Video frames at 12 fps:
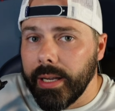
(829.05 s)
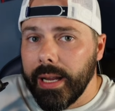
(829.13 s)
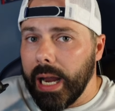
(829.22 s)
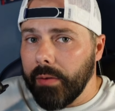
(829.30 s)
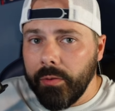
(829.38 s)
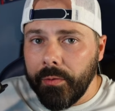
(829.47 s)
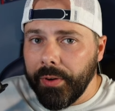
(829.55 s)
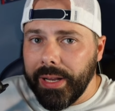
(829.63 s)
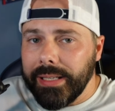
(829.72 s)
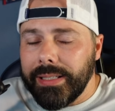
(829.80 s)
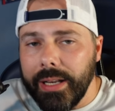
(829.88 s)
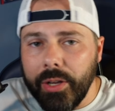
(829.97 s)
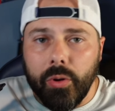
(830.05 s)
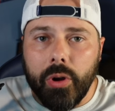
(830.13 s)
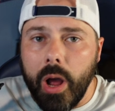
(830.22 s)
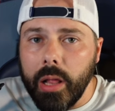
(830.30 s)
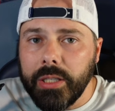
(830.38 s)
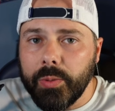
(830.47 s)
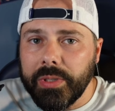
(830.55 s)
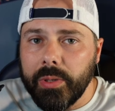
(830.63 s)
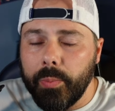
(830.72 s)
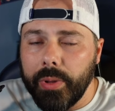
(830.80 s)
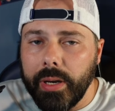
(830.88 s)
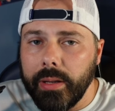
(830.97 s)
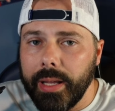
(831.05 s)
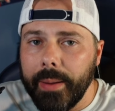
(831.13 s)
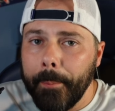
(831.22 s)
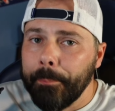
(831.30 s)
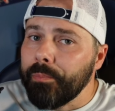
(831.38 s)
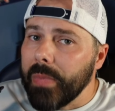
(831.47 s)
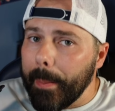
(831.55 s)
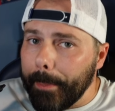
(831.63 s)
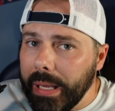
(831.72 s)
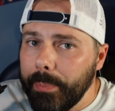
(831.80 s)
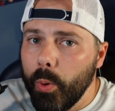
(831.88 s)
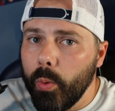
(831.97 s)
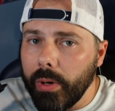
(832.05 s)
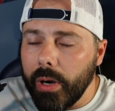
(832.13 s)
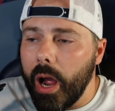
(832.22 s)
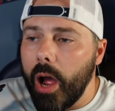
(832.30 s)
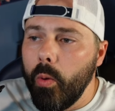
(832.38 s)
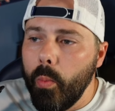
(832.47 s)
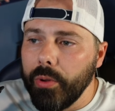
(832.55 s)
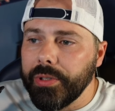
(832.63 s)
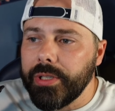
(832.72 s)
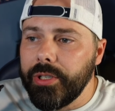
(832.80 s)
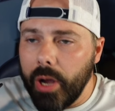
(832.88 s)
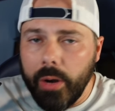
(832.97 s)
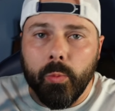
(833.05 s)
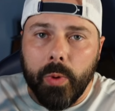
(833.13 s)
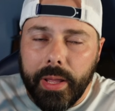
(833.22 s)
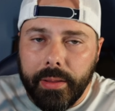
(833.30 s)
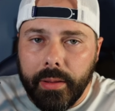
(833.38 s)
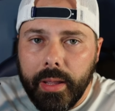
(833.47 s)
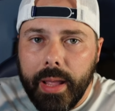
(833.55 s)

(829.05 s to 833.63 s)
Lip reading: Everyone forgets that Nico Collins was a player that people were almost done with.